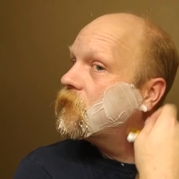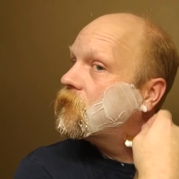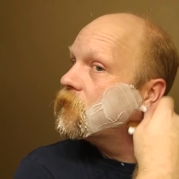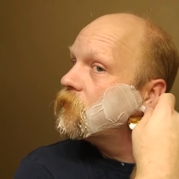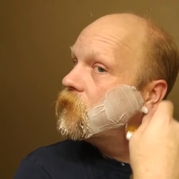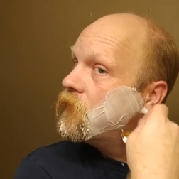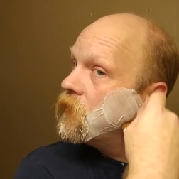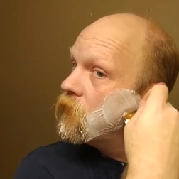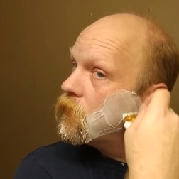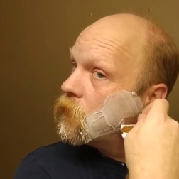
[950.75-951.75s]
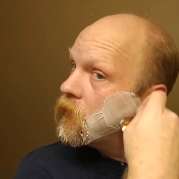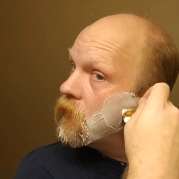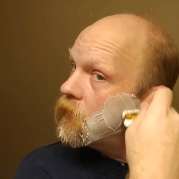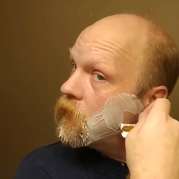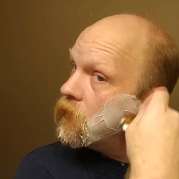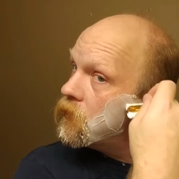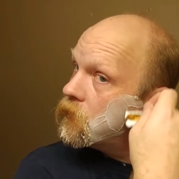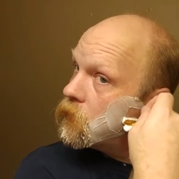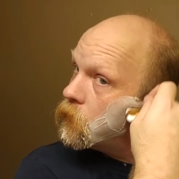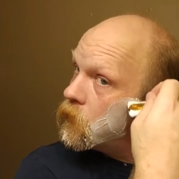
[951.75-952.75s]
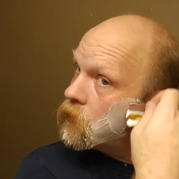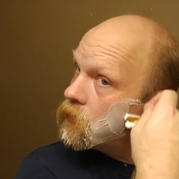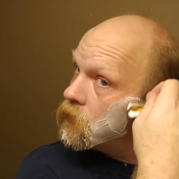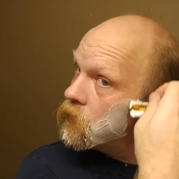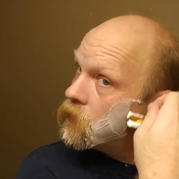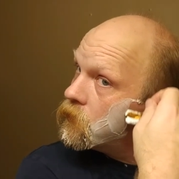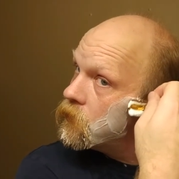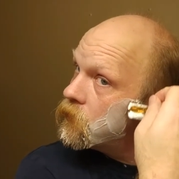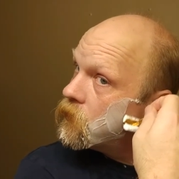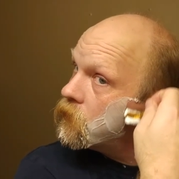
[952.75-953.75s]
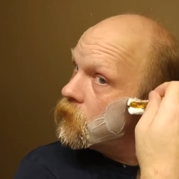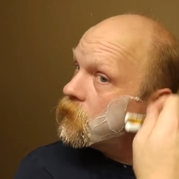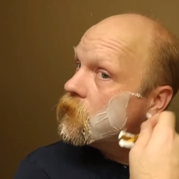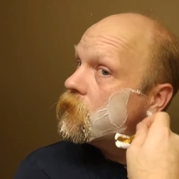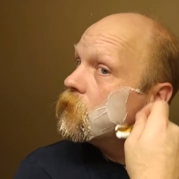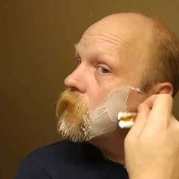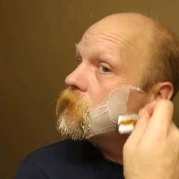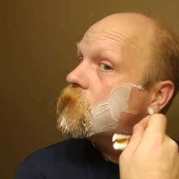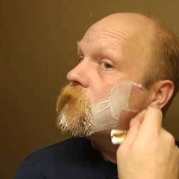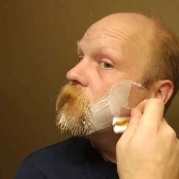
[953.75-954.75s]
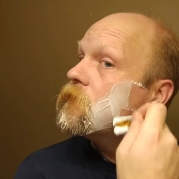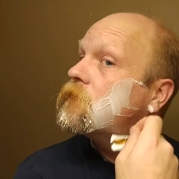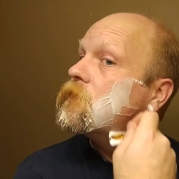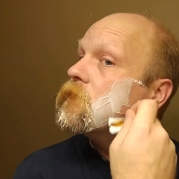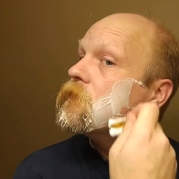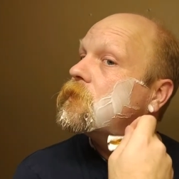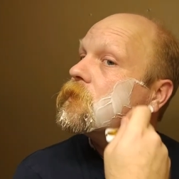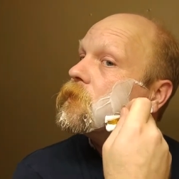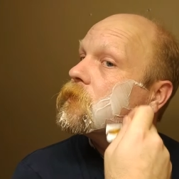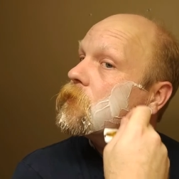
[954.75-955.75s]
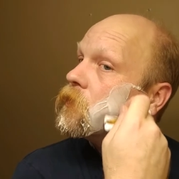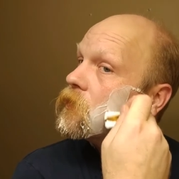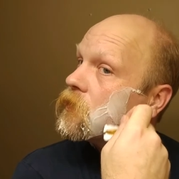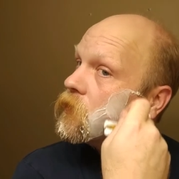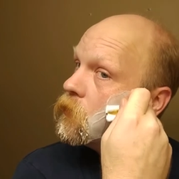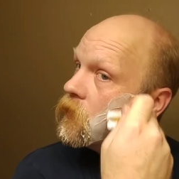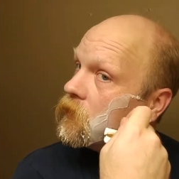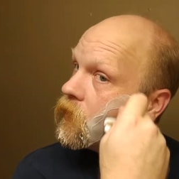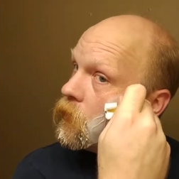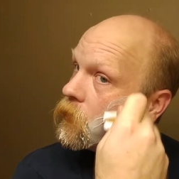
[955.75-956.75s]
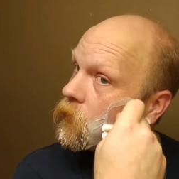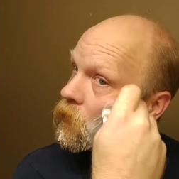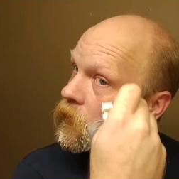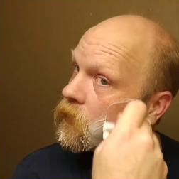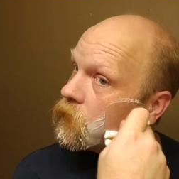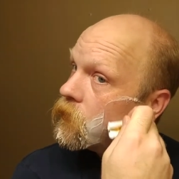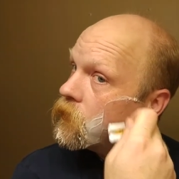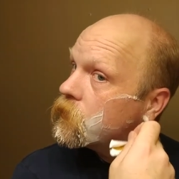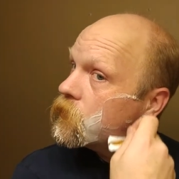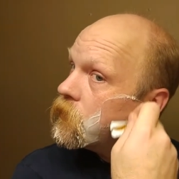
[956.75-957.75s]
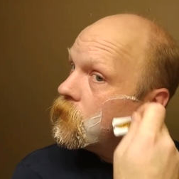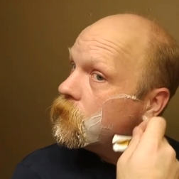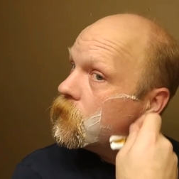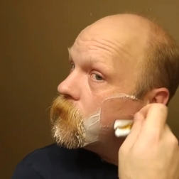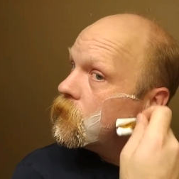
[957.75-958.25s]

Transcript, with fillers: other video in my head about the seven sins of wet shaving, which I'll be taping right after the shave.